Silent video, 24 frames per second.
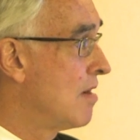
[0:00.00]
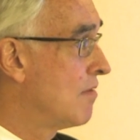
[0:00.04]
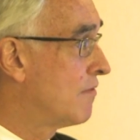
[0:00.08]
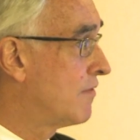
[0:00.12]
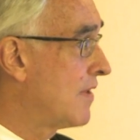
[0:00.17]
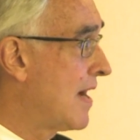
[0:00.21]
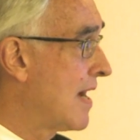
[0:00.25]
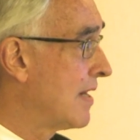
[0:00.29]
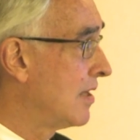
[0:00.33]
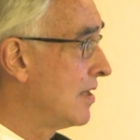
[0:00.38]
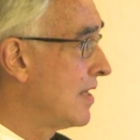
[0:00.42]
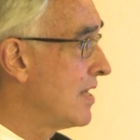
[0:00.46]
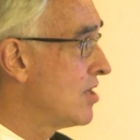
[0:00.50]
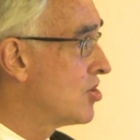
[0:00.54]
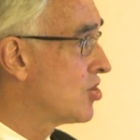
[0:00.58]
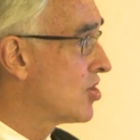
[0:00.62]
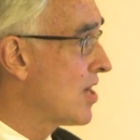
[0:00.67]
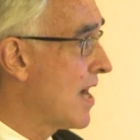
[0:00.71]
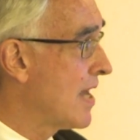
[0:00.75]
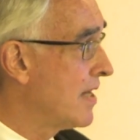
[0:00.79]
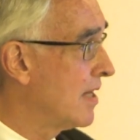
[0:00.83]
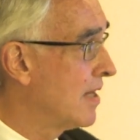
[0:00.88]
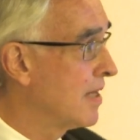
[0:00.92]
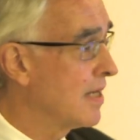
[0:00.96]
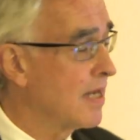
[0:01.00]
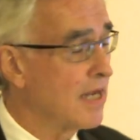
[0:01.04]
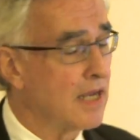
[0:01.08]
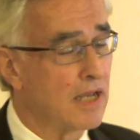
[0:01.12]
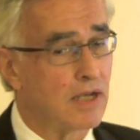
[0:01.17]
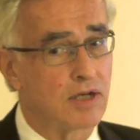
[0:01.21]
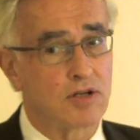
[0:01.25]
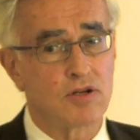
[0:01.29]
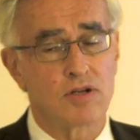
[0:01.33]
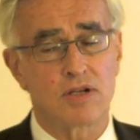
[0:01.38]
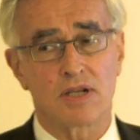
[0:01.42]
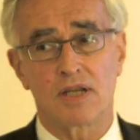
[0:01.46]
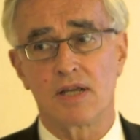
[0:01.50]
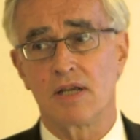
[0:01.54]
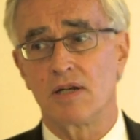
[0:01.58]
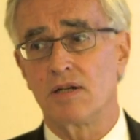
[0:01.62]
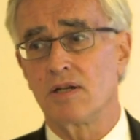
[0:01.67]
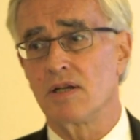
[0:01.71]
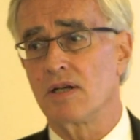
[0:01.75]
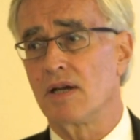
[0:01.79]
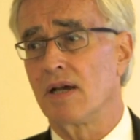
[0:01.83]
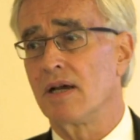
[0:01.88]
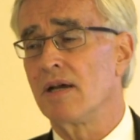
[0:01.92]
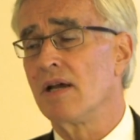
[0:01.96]
Finally, China and
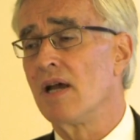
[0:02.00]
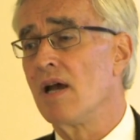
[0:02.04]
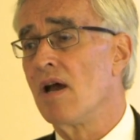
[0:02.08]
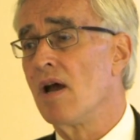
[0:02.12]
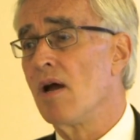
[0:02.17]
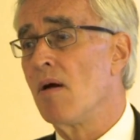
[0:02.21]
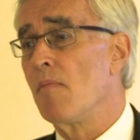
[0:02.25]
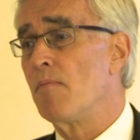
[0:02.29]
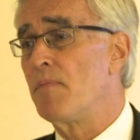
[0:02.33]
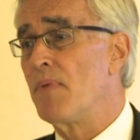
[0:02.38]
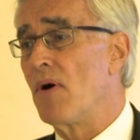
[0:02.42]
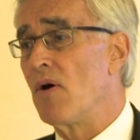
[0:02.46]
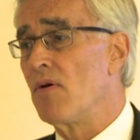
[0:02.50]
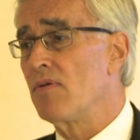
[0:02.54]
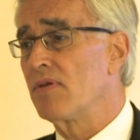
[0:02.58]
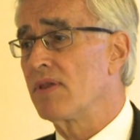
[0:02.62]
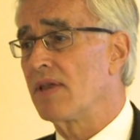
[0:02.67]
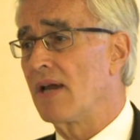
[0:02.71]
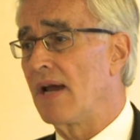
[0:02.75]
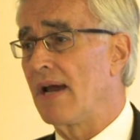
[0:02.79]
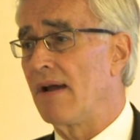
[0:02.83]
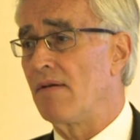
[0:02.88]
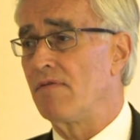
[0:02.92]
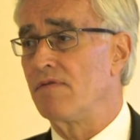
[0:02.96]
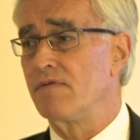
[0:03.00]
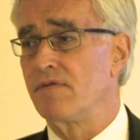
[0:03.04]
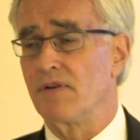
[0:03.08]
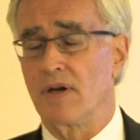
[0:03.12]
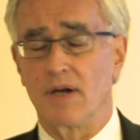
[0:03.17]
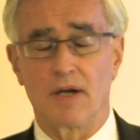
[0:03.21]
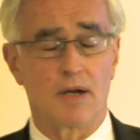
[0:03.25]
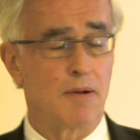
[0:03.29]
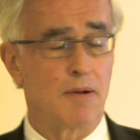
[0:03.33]
India both have